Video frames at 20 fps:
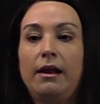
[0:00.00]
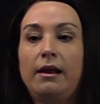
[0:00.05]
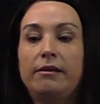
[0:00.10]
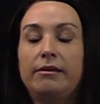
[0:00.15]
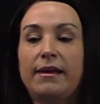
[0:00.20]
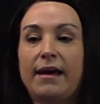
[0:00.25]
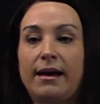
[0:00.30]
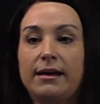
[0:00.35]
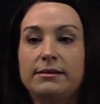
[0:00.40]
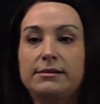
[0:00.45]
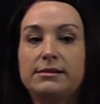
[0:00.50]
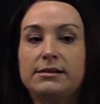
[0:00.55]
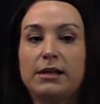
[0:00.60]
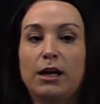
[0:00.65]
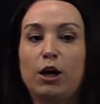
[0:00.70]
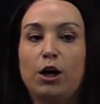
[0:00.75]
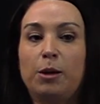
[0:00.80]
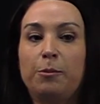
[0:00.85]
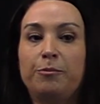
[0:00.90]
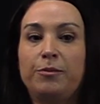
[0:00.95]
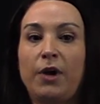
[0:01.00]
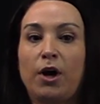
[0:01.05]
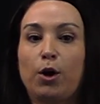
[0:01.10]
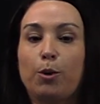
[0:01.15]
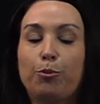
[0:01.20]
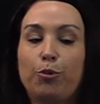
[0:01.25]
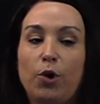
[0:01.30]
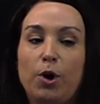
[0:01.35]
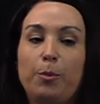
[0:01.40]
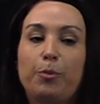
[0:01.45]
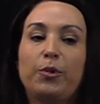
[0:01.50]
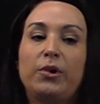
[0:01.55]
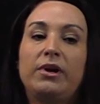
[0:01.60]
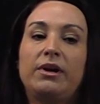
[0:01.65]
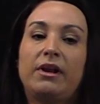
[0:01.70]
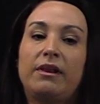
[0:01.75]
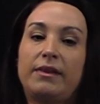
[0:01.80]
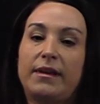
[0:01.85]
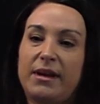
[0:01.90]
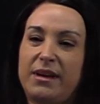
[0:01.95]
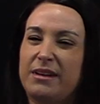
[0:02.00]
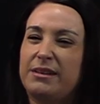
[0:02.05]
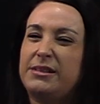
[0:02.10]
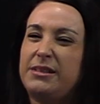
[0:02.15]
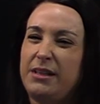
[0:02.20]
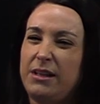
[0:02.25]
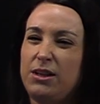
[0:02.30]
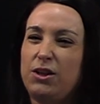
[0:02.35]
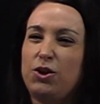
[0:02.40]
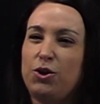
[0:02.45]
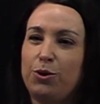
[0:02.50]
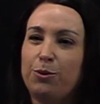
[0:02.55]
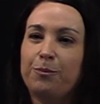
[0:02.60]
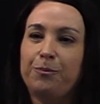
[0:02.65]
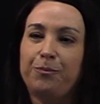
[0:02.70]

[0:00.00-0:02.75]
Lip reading: that's not appropriate, and they continue.